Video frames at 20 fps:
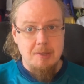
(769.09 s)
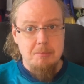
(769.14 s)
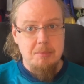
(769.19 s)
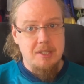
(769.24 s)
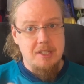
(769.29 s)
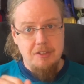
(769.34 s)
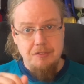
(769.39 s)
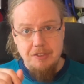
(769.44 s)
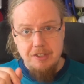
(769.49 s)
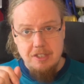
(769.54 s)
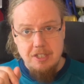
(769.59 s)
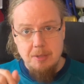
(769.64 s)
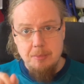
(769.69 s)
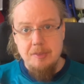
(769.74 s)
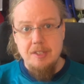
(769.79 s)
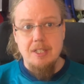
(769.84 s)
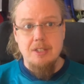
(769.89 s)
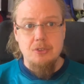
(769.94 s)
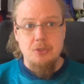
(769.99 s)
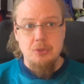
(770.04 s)
But if it
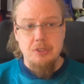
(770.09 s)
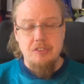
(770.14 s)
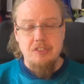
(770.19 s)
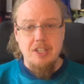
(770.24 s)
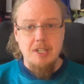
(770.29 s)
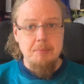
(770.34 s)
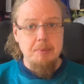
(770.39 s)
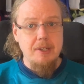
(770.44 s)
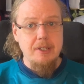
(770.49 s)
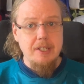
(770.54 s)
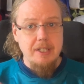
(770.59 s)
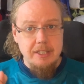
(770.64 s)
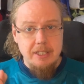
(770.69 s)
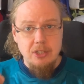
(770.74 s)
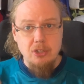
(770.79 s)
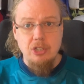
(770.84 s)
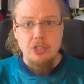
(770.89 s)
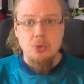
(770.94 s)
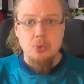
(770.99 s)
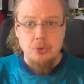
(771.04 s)
comes down to a tiebreaker,
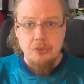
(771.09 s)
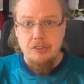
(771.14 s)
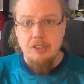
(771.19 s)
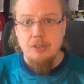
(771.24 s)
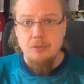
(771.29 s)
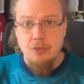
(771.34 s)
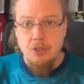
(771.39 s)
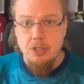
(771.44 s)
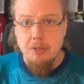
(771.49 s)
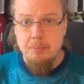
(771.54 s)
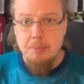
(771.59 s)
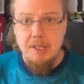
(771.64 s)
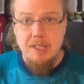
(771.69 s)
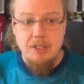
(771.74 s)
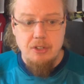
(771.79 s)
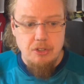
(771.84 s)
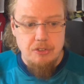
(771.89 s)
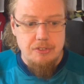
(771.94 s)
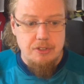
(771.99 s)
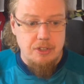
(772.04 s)
you lose that one
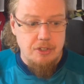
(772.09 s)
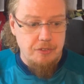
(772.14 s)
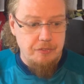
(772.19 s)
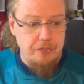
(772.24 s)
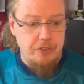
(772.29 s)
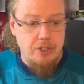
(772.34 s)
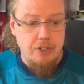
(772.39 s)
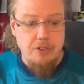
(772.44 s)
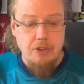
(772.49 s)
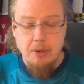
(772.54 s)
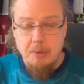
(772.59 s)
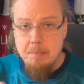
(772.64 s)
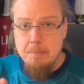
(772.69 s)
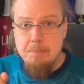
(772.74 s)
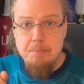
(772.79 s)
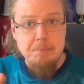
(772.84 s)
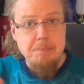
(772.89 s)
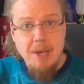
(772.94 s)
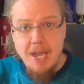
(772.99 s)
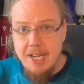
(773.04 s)
because of your
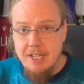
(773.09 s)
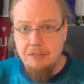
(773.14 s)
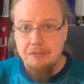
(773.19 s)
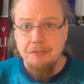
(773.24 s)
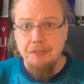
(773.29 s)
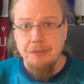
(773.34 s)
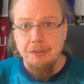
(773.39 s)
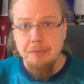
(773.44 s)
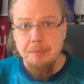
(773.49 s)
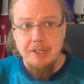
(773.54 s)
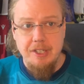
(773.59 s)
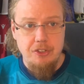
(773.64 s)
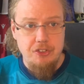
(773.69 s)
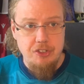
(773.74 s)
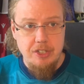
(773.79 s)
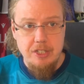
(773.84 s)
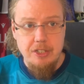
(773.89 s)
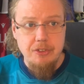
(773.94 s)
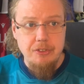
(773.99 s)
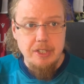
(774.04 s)
bad form in
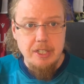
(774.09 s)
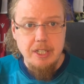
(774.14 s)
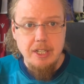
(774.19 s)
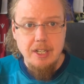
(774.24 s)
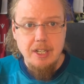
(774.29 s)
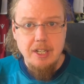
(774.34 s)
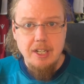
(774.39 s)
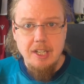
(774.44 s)
January